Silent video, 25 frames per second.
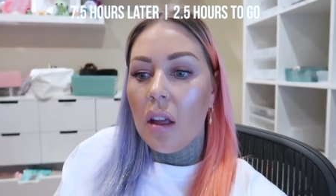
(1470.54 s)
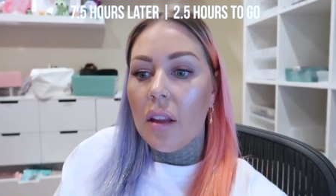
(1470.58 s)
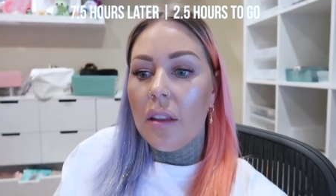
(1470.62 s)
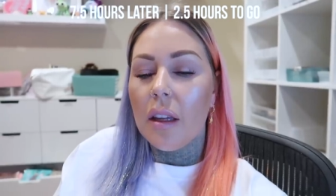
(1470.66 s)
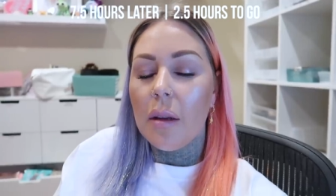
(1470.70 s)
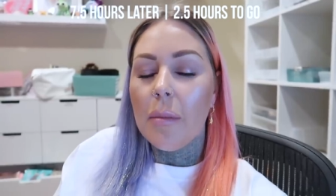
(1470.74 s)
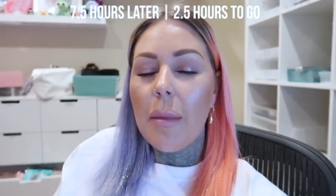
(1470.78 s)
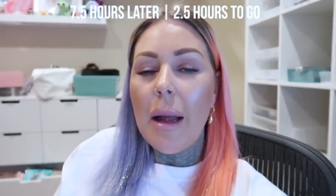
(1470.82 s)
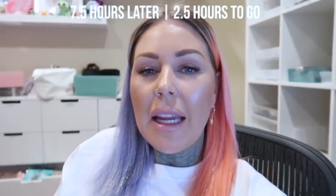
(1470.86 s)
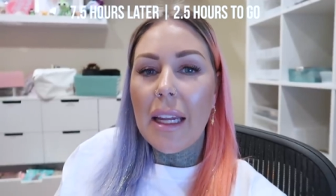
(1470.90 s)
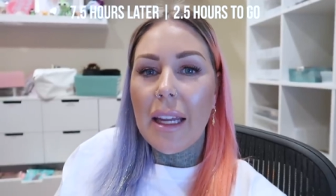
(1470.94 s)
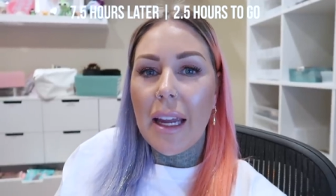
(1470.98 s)

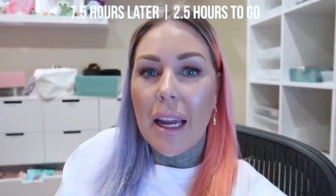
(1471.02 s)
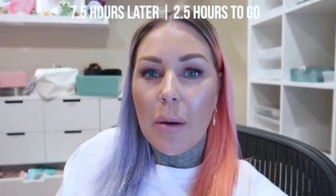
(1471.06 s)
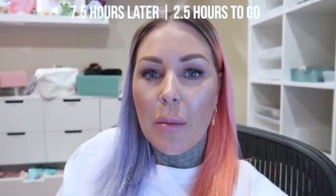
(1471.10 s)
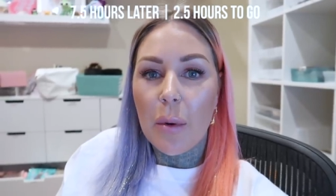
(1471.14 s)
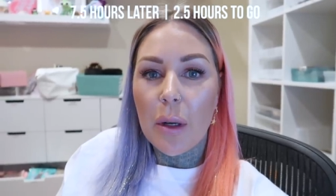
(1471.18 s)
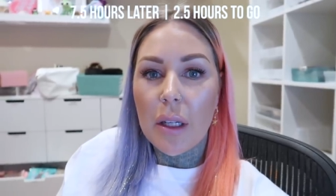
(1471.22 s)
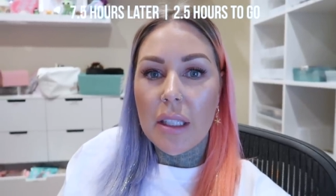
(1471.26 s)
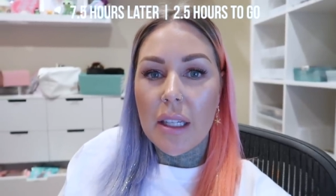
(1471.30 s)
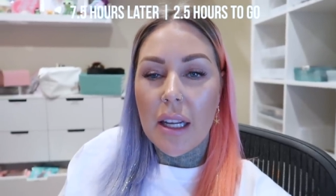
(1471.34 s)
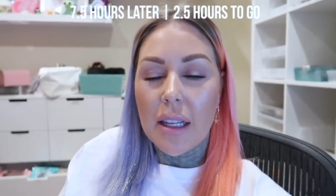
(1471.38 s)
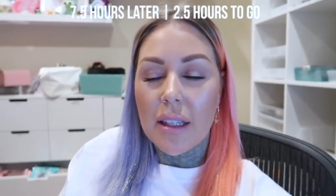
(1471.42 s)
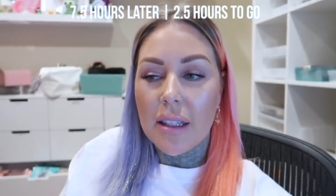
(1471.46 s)
think my
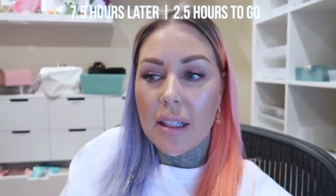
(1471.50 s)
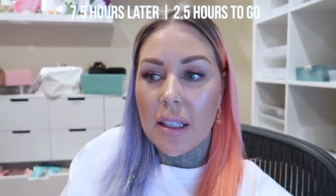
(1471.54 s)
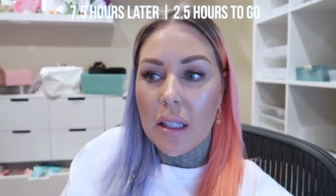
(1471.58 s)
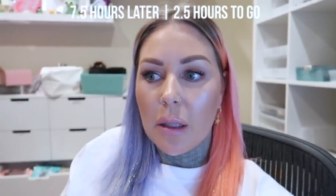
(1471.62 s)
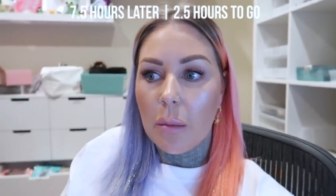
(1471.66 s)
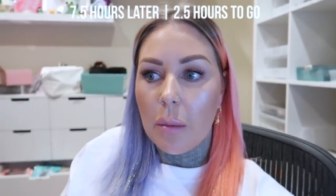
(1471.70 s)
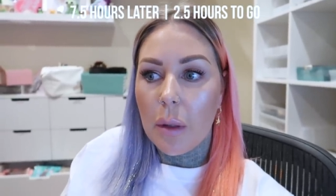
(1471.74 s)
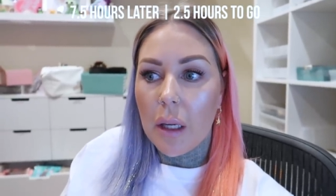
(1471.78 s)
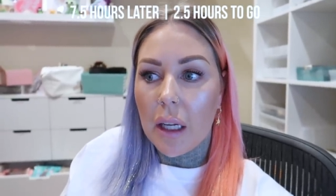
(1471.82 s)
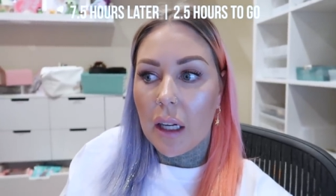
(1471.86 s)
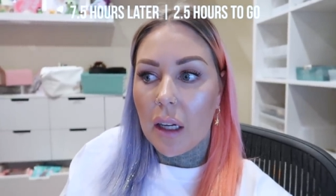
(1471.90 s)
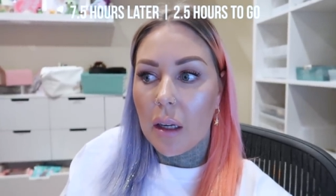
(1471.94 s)
camera tends
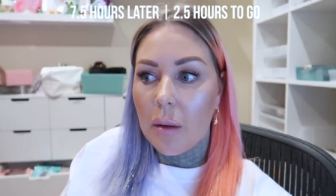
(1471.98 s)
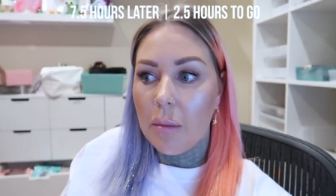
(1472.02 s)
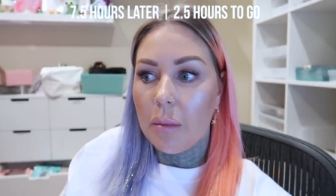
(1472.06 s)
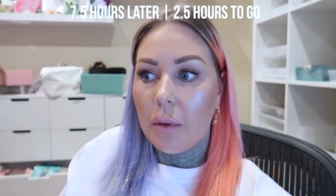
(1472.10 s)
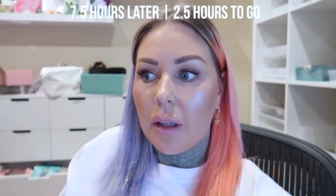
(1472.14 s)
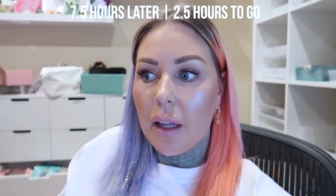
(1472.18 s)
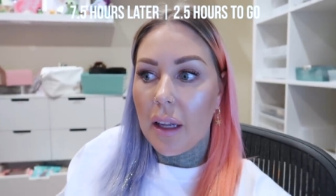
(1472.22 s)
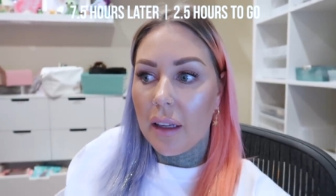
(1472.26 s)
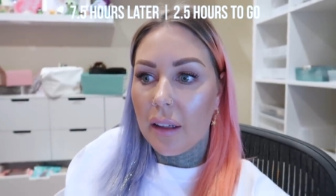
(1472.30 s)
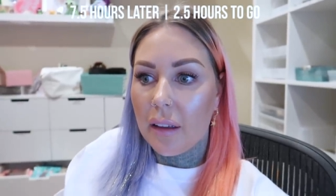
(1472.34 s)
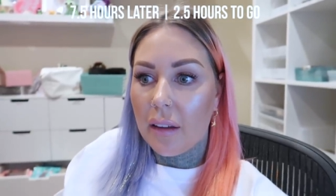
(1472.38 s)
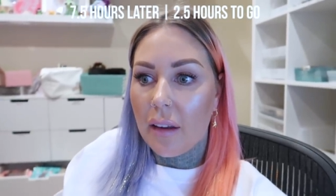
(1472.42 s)
to pick
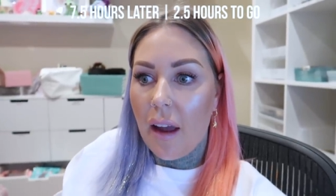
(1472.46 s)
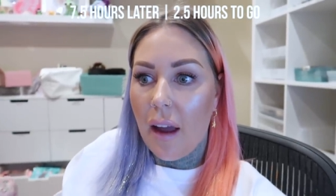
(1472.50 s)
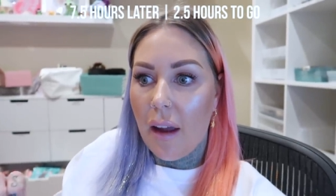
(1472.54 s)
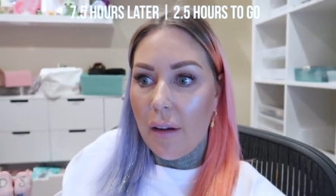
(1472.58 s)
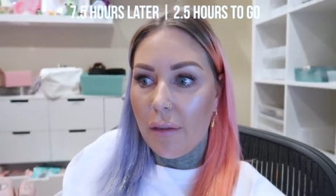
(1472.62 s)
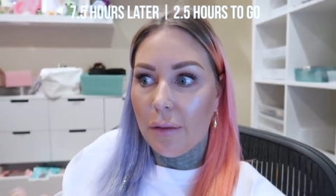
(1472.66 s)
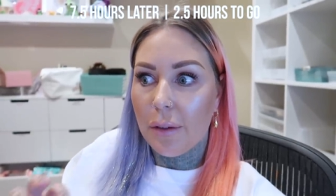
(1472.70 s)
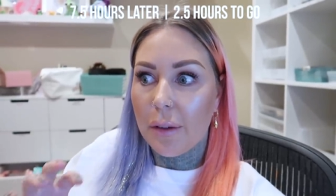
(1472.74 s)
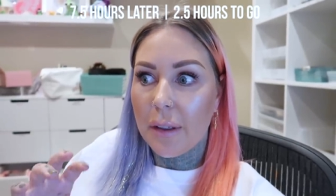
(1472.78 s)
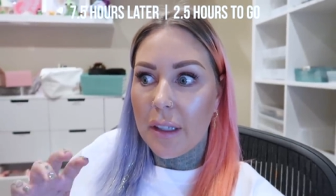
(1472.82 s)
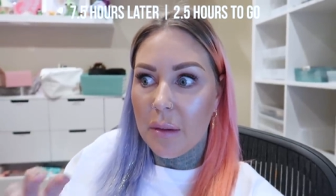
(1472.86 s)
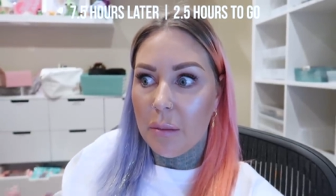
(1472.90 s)
up like
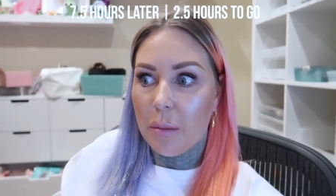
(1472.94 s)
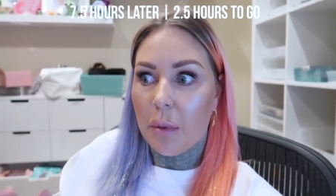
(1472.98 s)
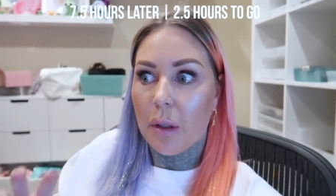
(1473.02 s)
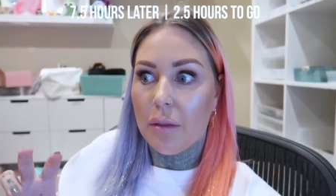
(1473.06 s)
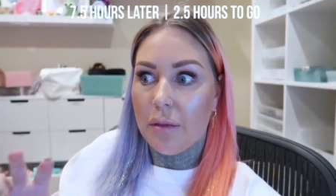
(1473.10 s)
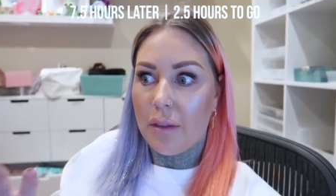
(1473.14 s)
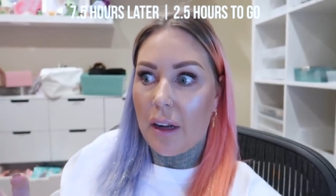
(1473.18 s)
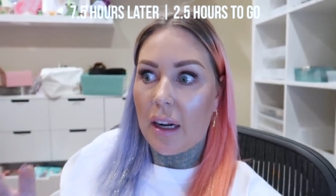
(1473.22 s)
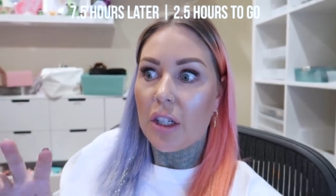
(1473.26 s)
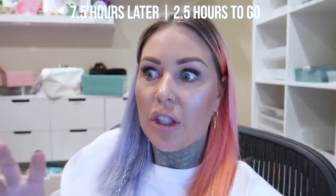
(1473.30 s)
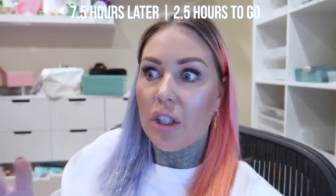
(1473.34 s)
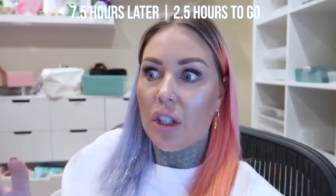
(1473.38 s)
every
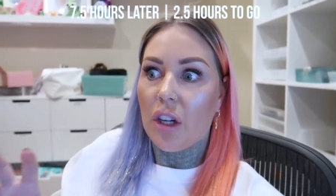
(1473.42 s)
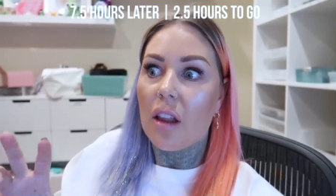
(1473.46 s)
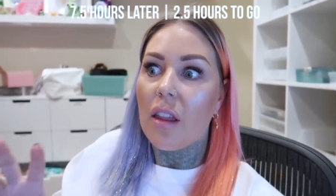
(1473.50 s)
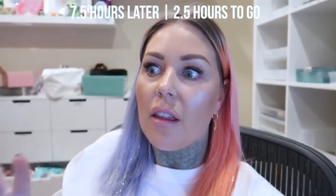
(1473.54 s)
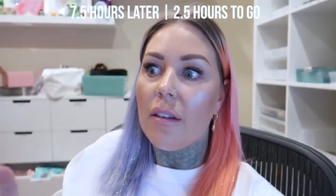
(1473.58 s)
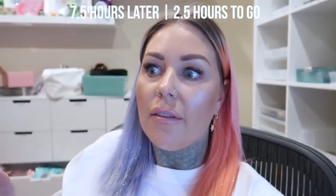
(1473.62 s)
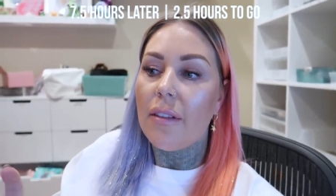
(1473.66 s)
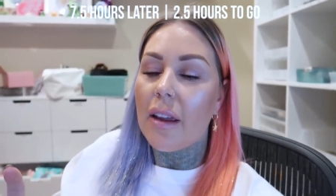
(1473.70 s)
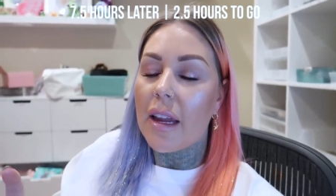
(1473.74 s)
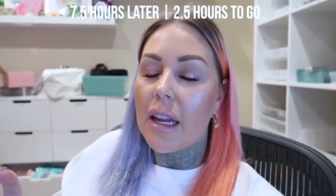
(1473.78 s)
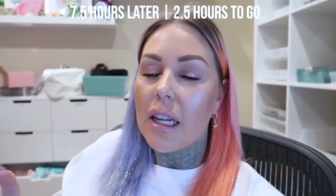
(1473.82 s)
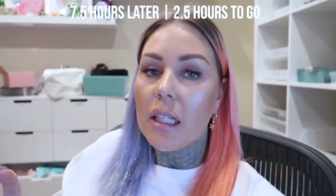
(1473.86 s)
imperfection on
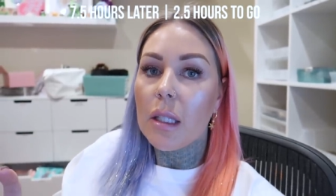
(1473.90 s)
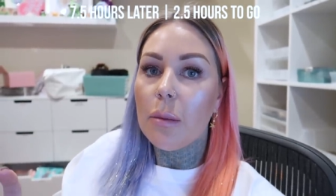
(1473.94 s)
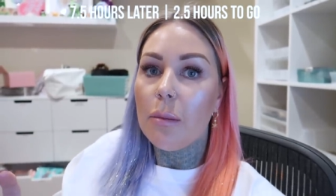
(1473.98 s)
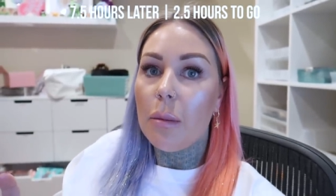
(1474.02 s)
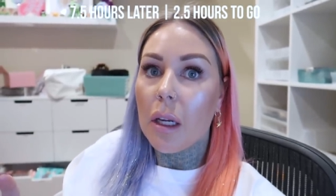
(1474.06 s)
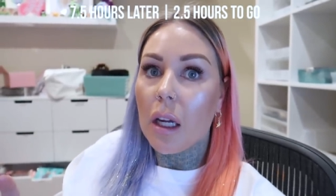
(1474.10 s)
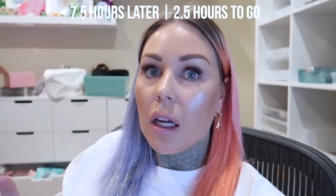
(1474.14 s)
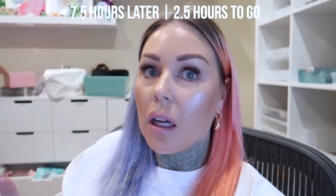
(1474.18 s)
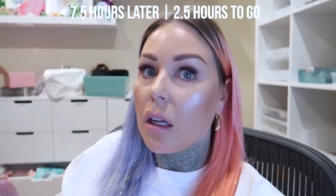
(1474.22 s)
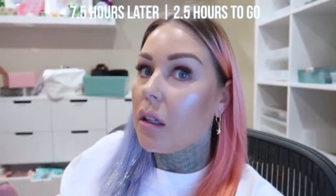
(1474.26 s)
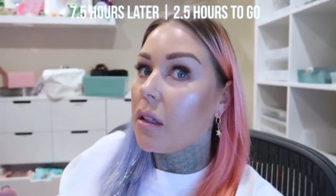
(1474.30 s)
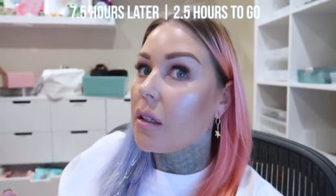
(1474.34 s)
the face
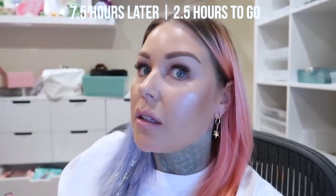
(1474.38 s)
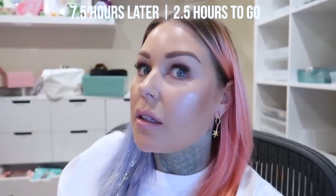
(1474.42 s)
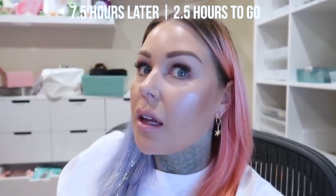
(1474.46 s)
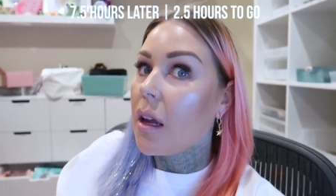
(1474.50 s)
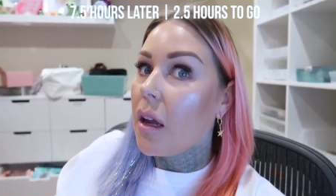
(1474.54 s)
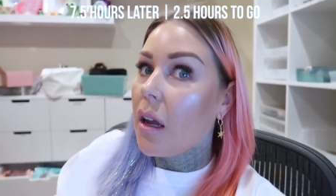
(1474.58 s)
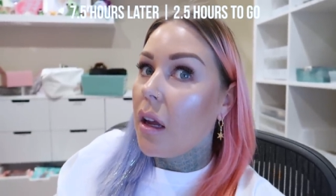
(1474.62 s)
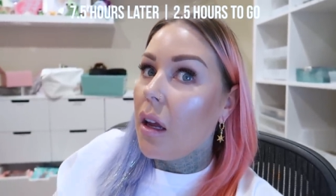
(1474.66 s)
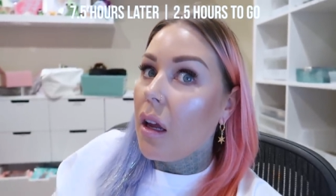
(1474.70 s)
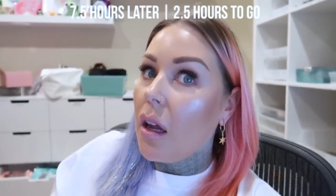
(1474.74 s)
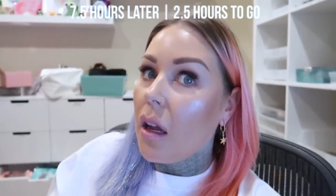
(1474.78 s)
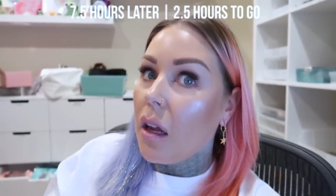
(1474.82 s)
because
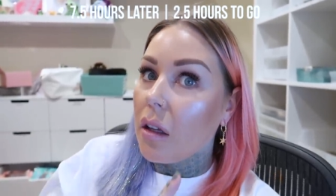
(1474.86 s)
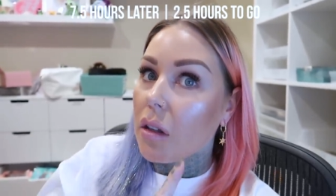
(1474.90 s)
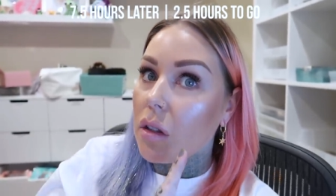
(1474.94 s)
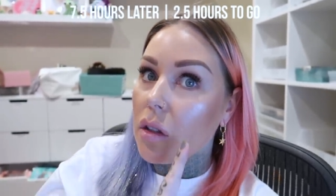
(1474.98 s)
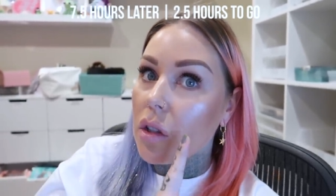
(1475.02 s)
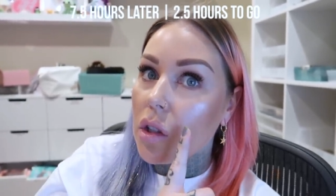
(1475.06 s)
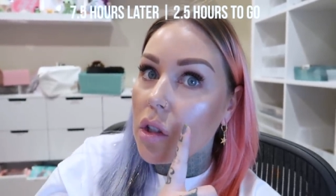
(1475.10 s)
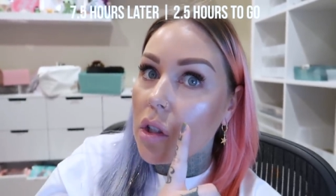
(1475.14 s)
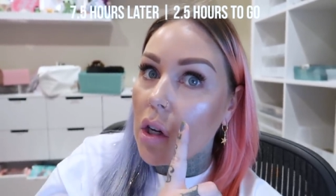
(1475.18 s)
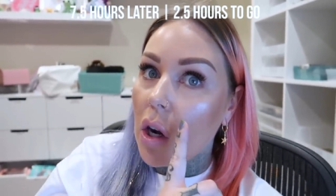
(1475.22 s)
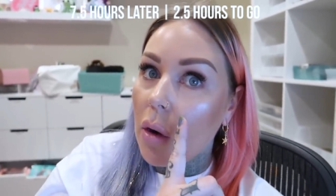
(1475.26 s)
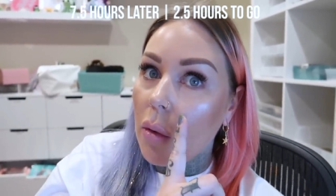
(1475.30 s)

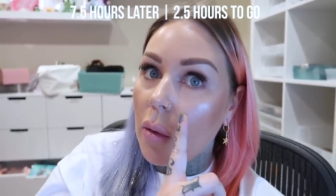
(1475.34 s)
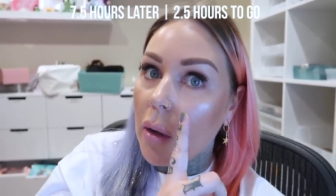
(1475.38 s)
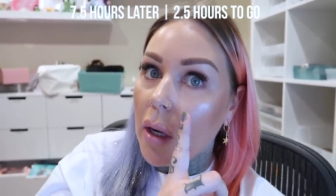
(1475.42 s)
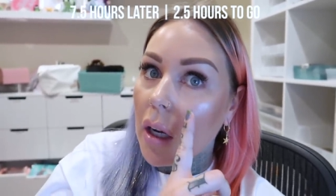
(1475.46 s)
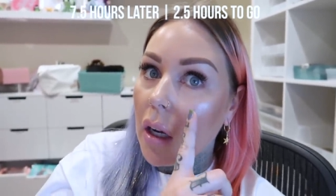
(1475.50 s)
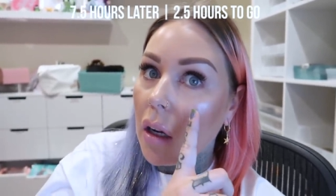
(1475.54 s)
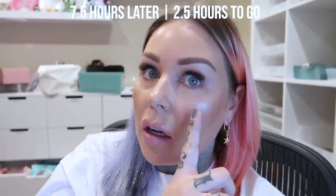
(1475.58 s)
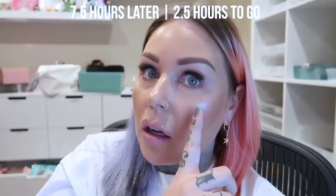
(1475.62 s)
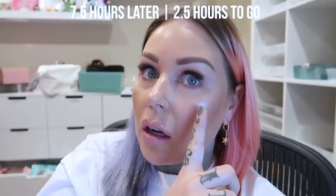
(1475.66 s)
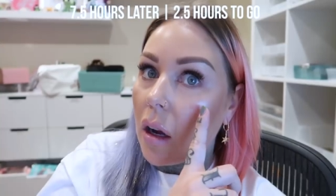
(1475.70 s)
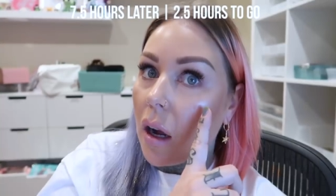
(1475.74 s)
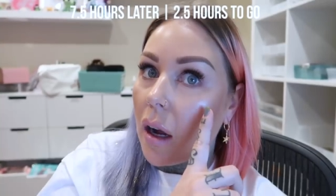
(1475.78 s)
it's
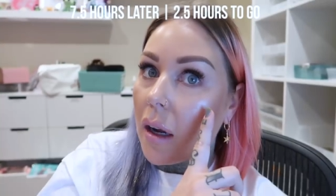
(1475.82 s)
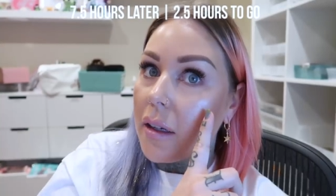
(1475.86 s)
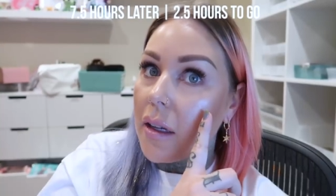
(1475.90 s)
showing.